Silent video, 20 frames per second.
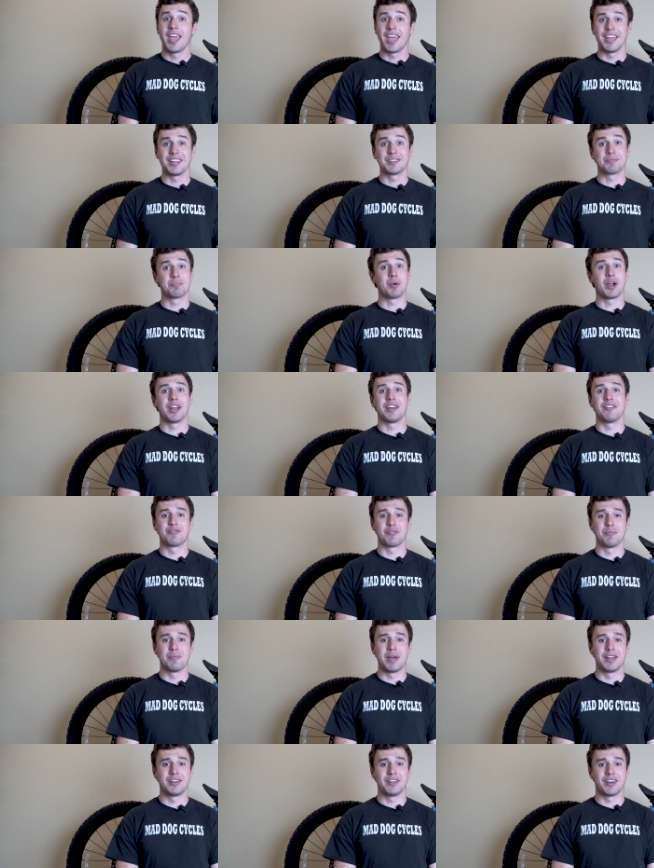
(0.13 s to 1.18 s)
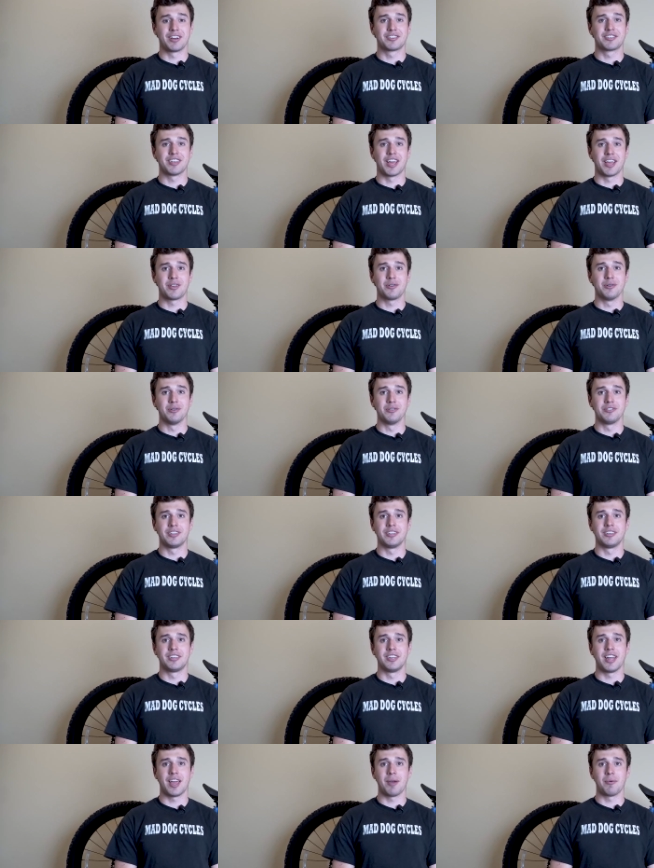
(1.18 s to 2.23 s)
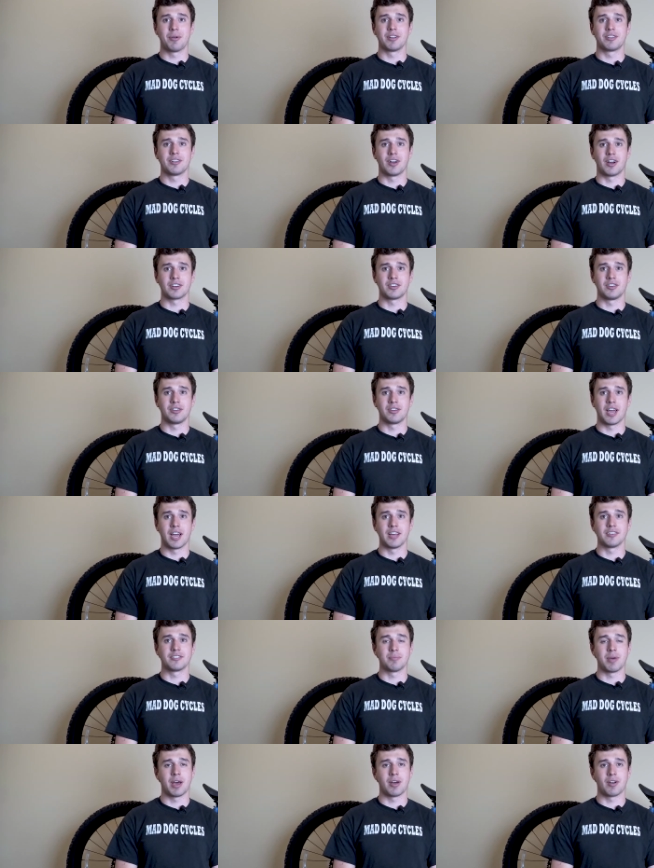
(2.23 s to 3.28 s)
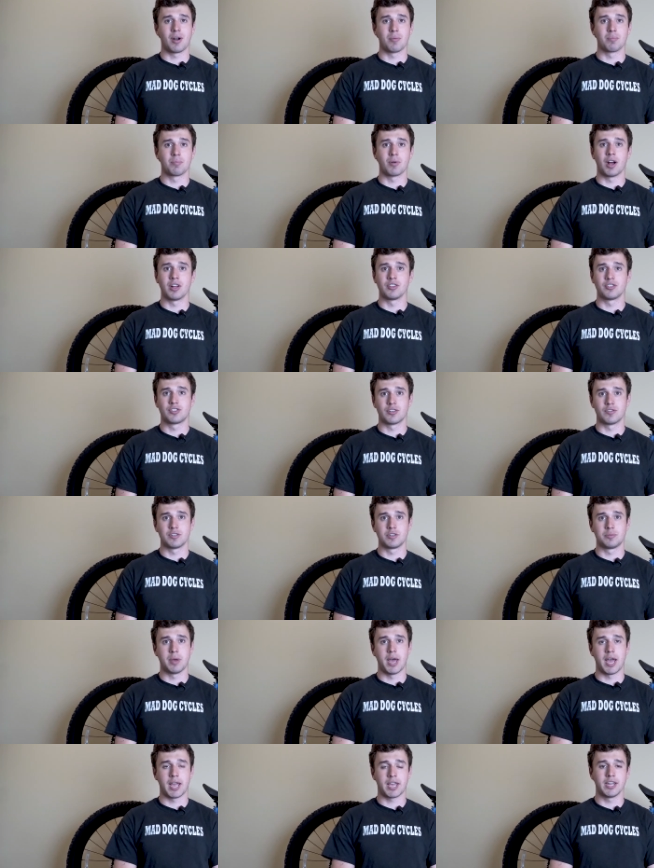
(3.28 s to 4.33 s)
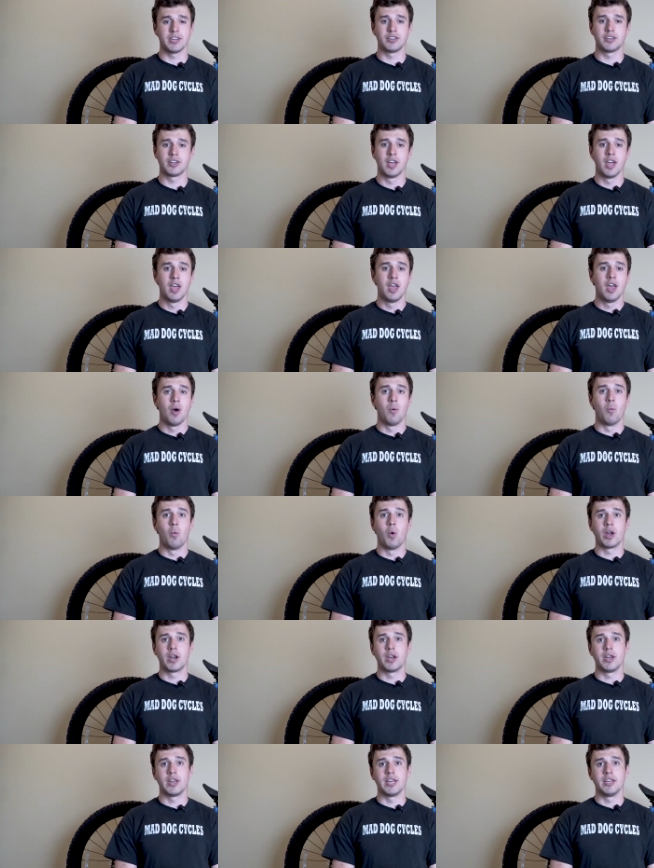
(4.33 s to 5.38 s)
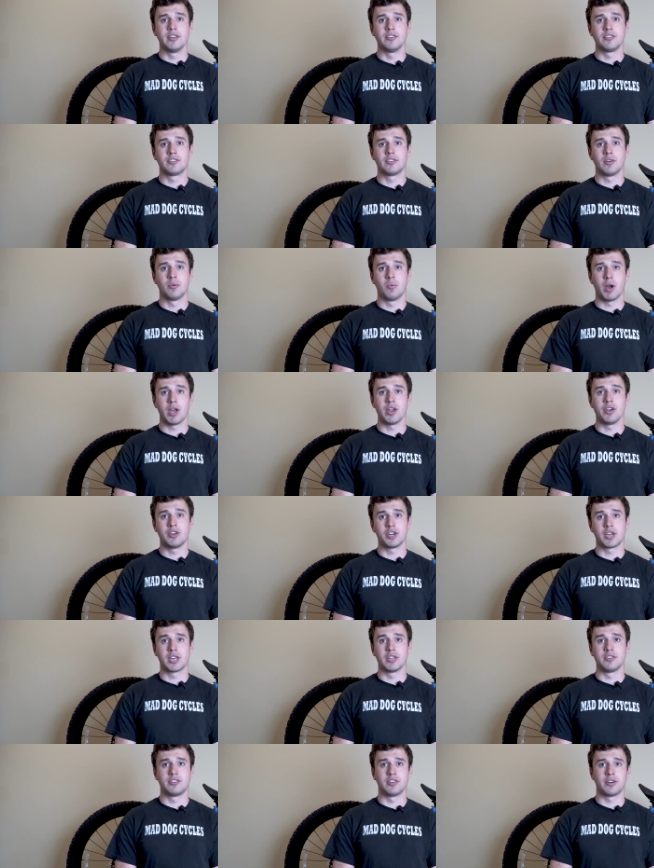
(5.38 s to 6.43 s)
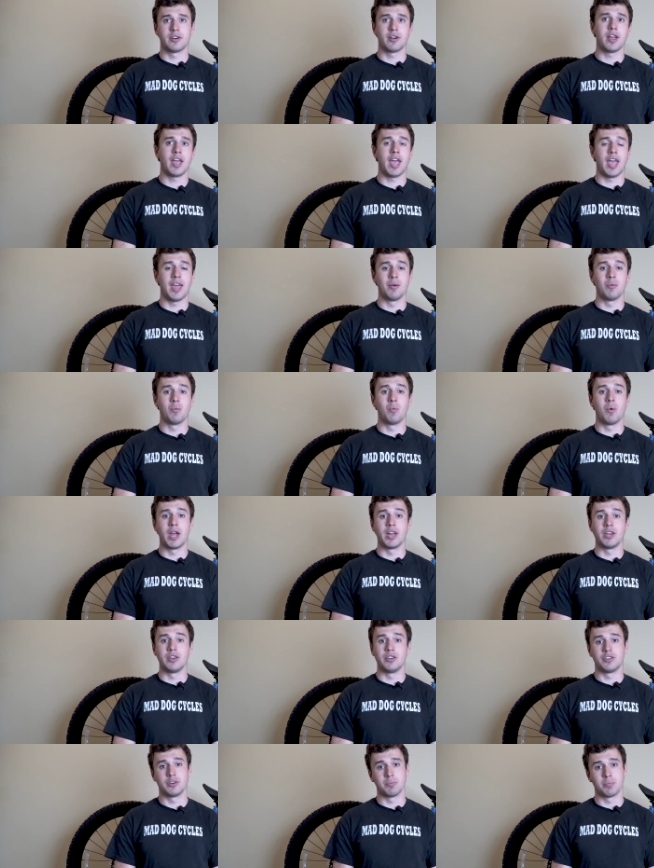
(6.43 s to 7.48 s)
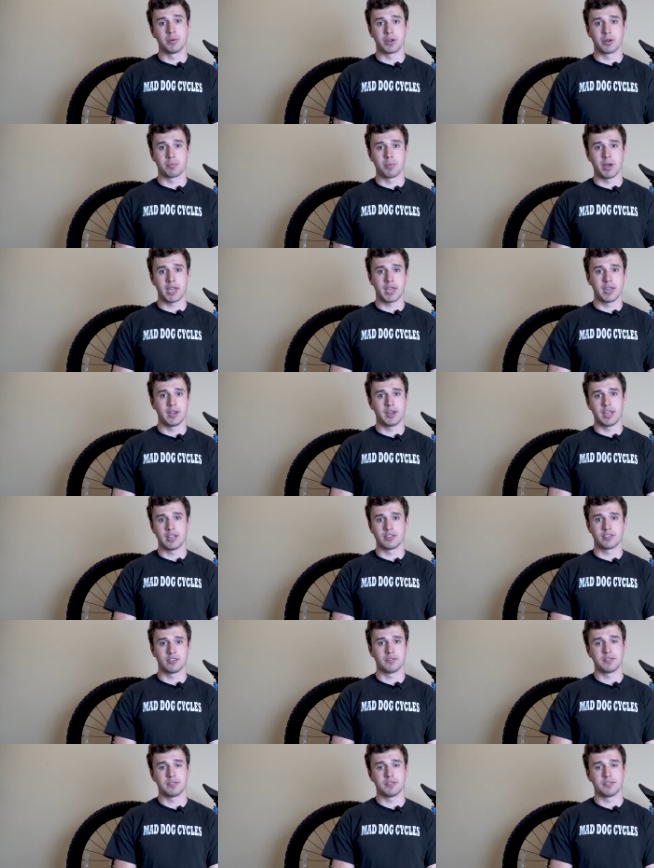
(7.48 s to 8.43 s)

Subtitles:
Hey, it's Braden from Mad Dog Cycles, and today I want to talk to you guys about our bronze service package, what it is, why you should consider it, and when you should bring your bike in to get